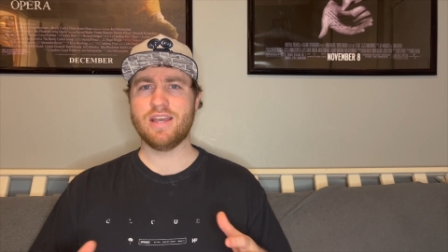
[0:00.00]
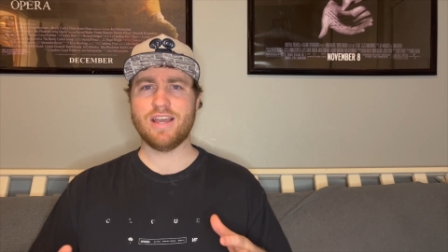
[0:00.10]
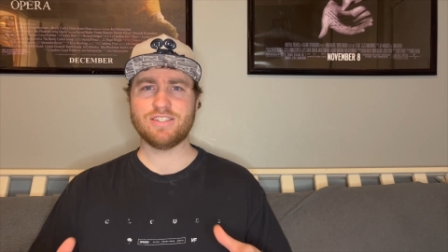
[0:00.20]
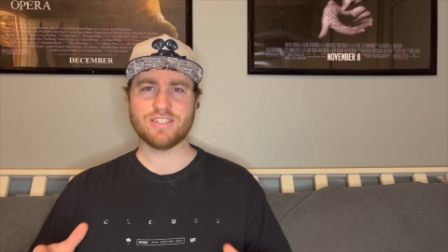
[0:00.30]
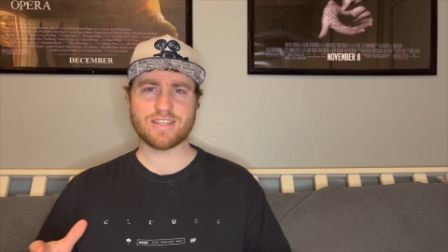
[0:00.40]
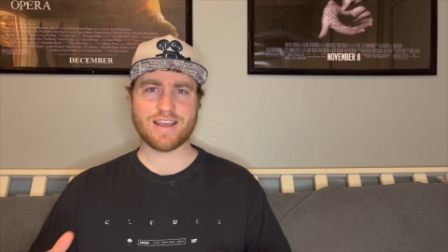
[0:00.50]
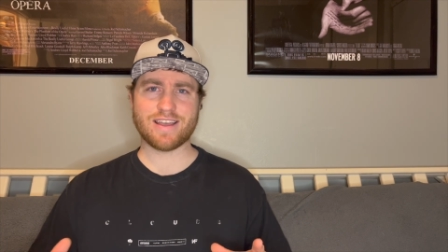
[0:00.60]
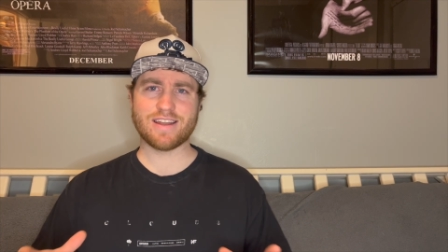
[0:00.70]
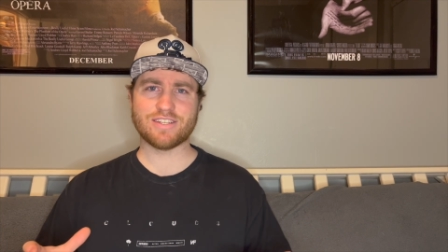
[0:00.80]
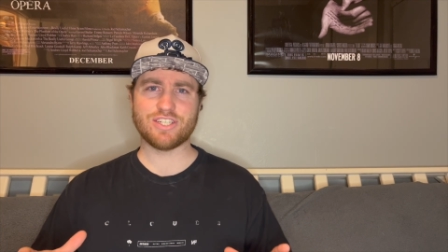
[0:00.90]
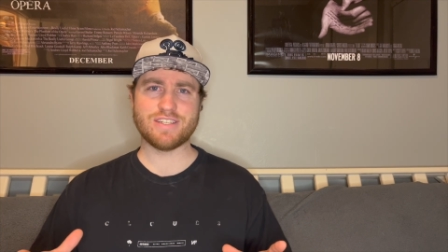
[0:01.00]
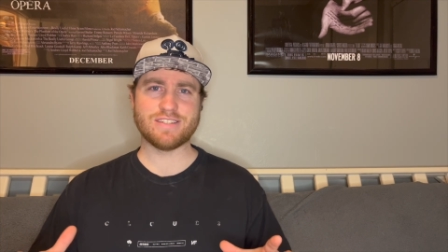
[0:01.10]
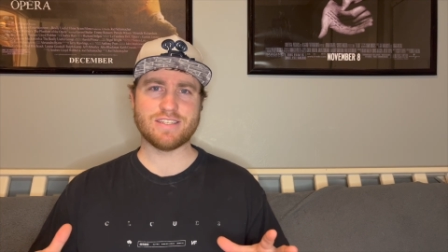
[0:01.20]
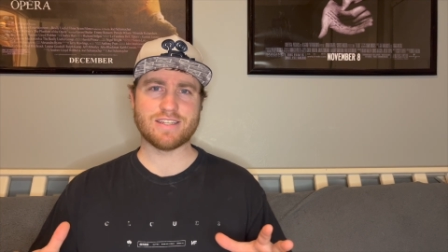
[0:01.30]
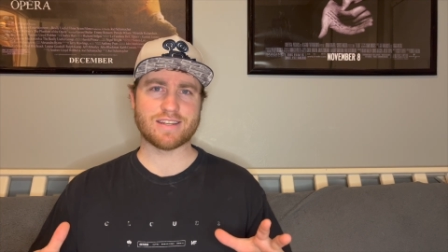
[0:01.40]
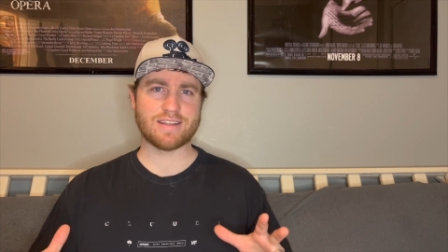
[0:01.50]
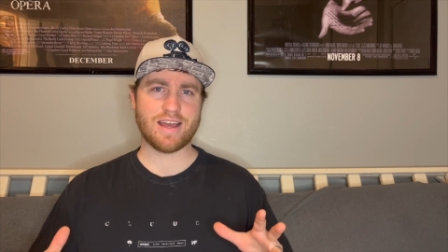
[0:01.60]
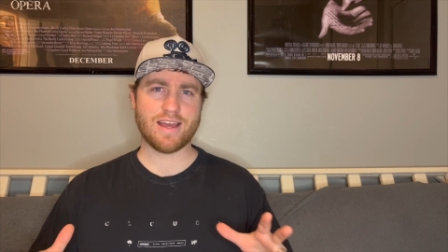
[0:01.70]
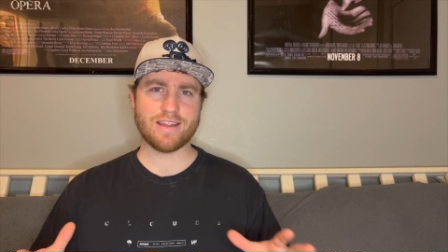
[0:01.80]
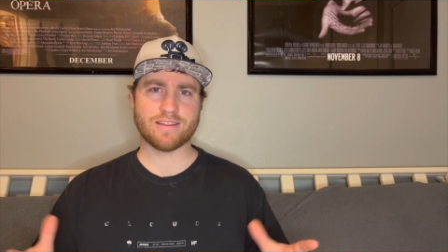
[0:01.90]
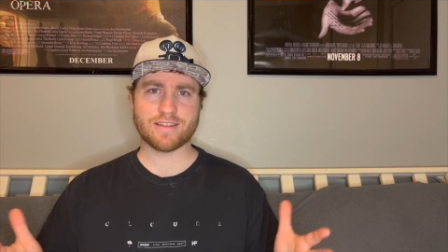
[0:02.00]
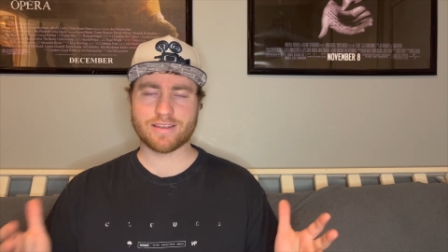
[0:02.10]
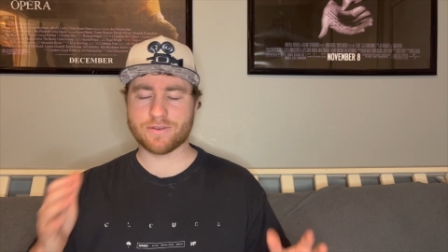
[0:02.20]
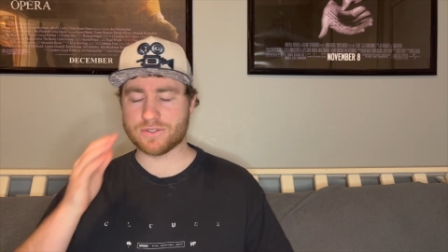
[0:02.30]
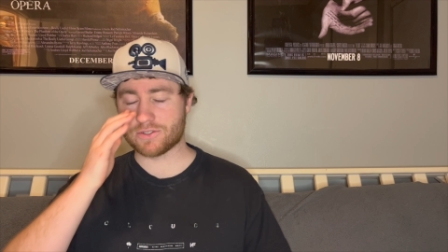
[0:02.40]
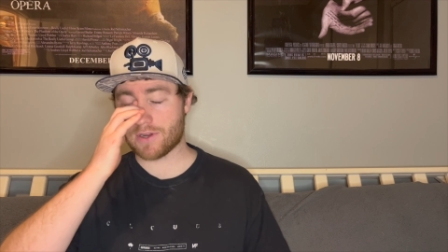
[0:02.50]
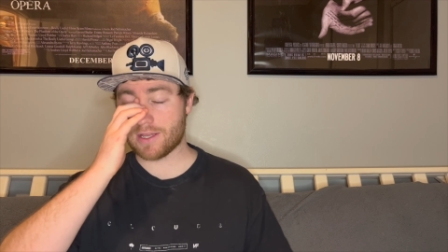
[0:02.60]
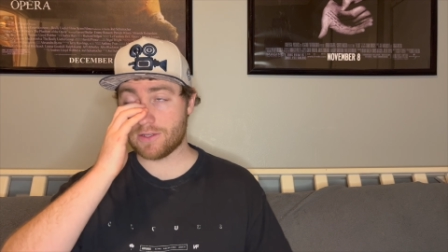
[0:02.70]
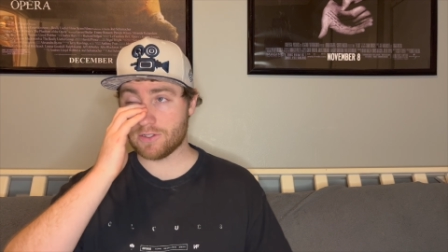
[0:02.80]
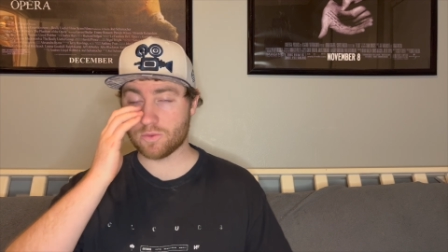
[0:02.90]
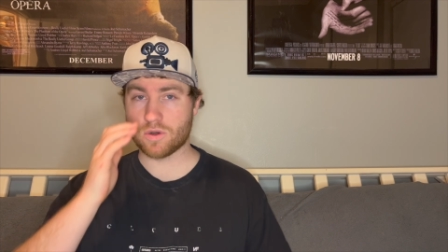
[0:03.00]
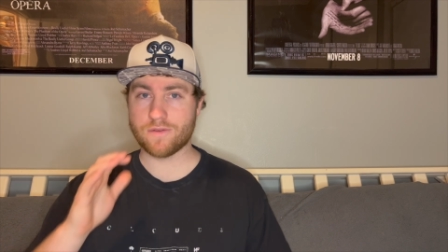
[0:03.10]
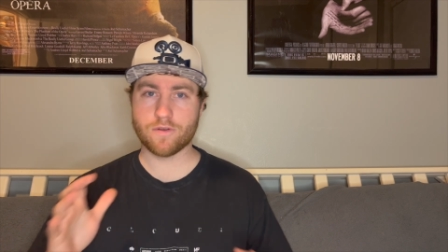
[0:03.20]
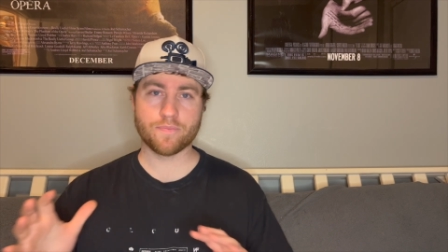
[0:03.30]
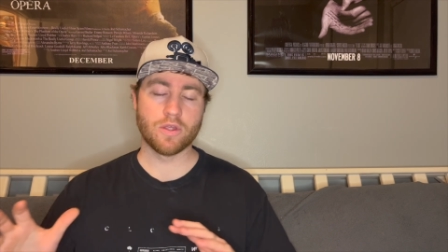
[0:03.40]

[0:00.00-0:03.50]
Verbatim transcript: it just got kind of cheesy and I didn't think it was great. There's one of them